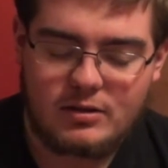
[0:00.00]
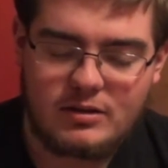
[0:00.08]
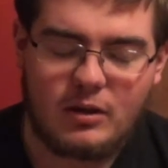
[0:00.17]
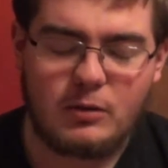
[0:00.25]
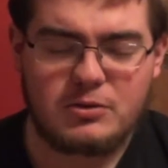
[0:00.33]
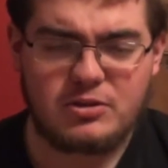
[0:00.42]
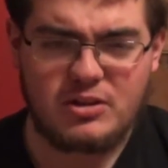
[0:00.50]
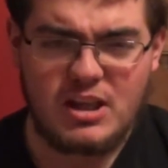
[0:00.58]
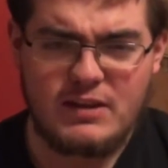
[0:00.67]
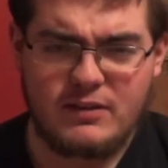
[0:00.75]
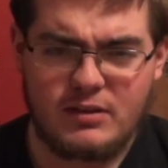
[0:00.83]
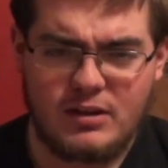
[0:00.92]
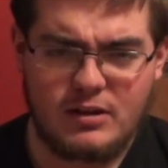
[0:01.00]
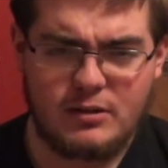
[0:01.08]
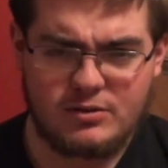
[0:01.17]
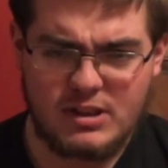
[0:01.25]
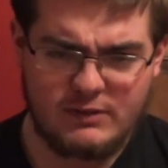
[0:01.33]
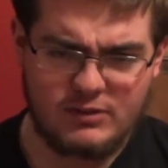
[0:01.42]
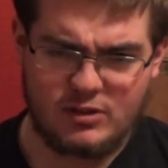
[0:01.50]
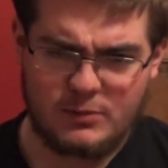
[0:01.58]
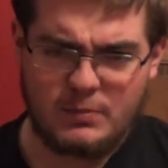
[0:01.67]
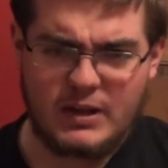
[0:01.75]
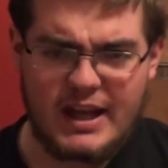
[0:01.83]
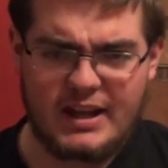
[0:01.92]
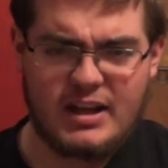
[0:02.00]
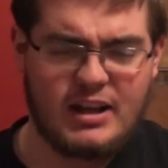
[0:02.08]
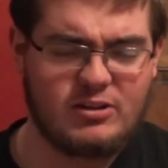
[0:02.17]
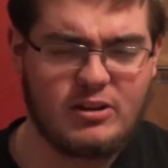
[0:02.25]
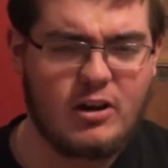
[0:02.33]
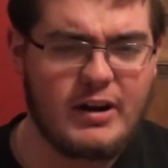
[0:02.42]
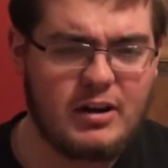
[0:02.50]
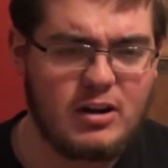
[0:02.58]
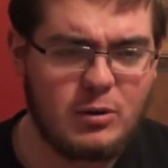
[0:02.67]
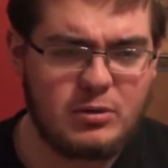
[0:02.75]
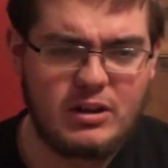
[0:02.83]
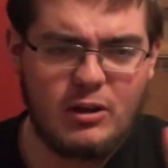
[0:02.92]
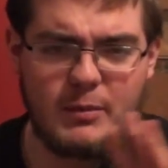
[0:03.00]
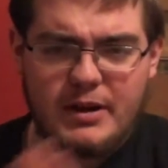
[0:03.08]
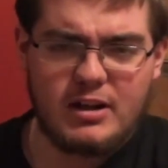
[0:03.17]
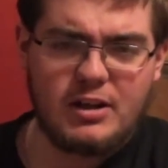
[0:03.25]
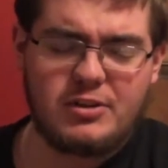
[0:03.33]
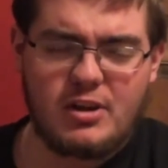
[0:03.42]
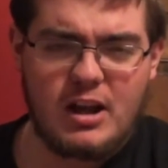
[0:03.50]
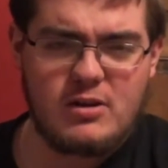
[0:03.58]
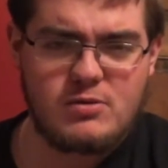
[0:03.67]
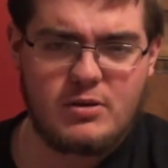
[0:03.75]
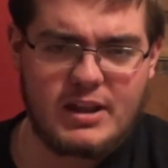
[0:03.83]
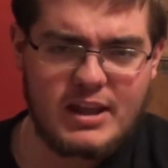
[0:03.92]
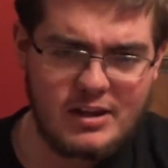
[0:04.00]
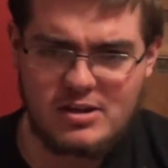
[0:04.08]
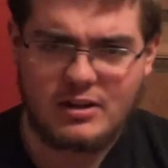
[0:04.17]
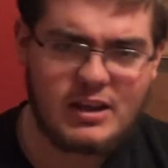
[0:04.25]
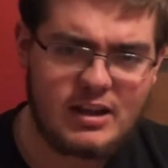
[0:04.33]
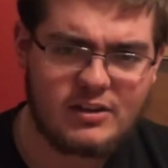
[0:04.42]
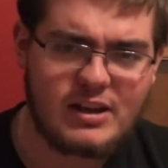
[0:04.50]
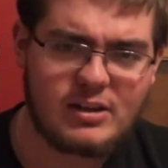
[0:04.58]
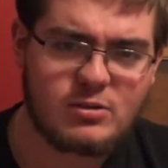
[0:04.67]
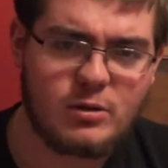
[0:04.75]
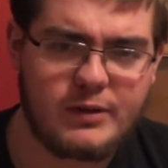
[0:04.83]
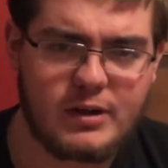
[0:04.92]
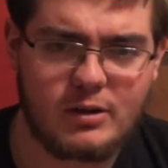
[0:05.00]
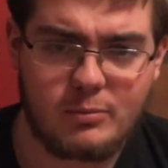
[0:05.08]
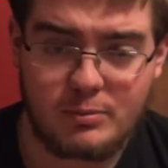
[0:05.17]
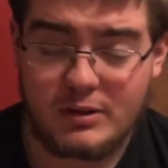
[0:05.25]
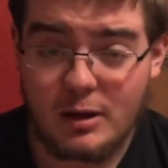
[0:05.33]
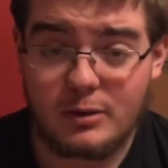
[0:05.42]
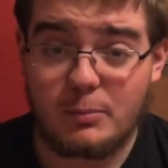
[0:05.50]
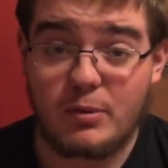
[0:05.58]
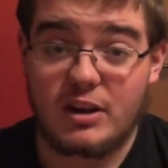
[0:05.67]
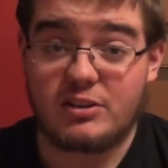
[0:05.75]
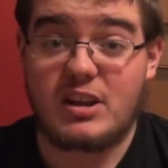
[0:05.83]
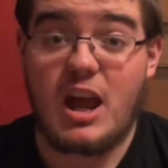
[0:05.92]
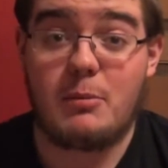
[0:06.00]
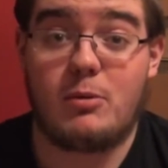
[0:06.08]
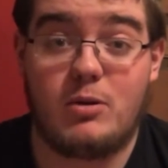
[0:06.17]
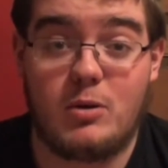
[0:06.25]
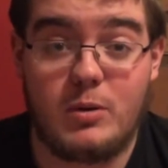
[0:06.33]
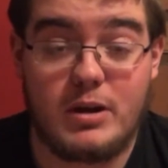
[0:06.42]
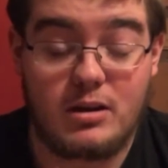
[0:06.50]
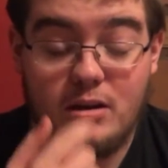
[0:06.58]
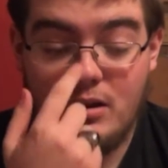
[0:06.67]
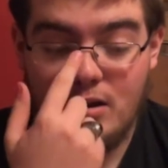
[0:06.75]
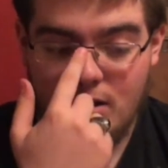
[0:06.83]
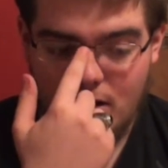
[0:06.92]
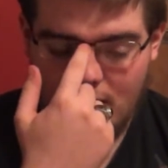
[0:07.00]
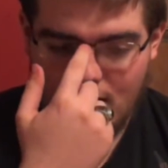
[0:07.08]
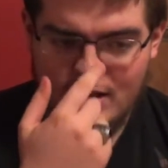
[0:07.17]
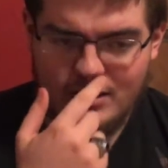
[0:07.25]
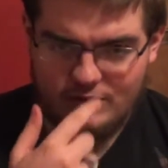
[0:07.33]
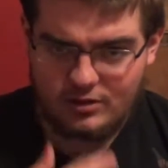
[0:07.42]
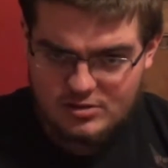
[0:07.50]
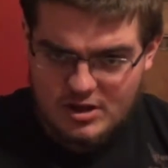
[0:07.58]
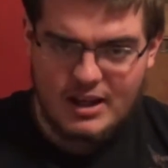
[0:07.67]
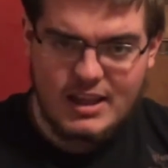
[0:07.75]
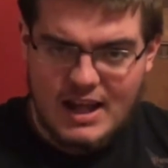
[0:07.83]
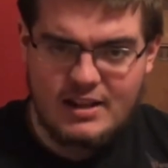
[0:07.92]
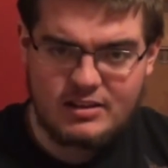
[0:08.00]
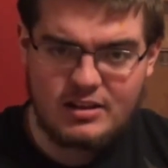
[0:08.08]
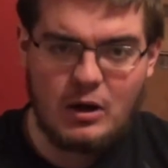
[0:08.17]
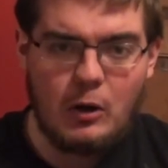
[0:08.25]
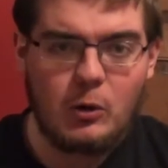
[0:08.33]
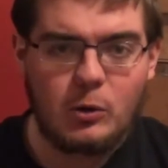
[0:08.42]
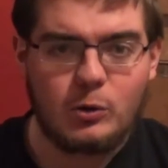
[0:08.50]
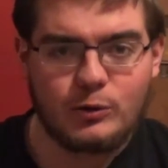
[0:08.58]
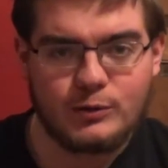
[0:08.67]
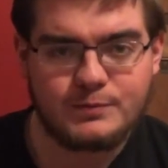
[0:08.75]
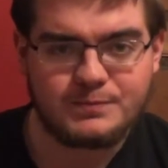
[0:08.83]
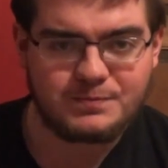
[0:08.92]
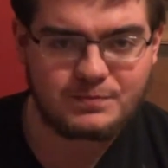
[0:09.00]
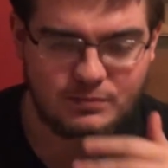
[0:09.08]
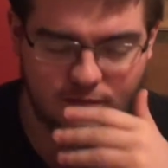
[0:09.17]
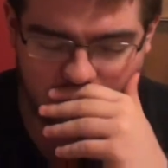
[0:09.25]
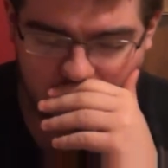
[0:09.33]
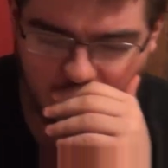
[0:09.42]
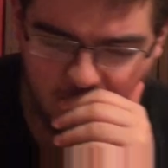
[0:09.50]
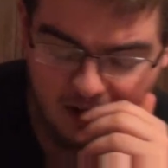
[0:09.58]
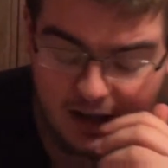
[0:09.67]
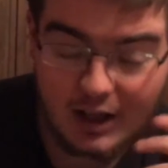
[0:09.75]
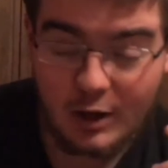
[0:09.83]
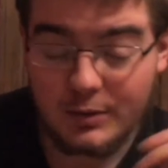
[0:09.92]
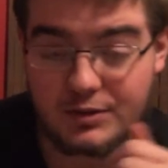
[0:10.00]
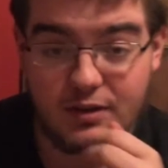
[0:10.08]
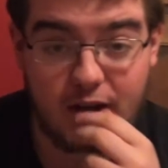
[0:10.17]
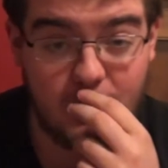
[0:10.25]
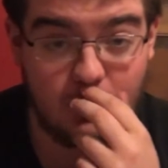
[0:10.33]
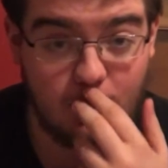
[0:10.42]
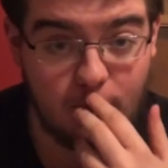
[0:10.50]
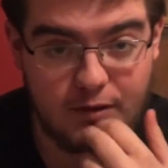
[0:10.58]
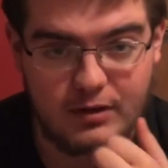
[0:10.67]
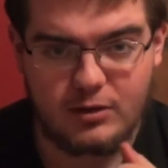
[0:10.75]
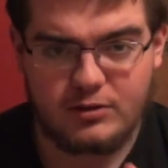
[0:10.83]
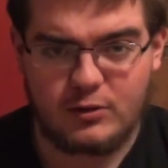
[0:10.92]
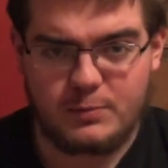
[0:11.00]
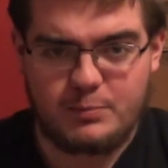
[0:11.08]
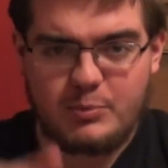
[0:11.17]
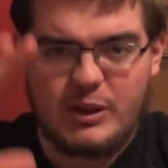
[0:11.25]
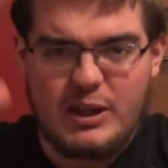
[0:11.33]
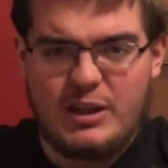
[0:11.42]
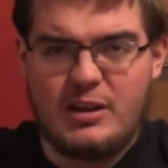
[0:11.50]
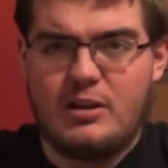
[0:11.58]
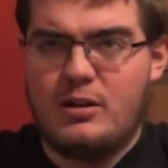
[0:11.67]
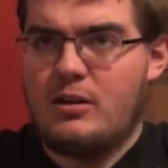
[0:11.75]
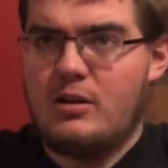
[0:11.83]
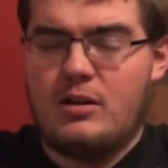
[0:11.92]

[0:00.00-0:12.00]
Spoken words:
told Steven, Steven's this black guy. He's like, alright, go tell my cousin Andrew to get his ass over here. Tell him to bring his camera real quick. There's this gigantic hole, and they go inside the hole, and there's this big,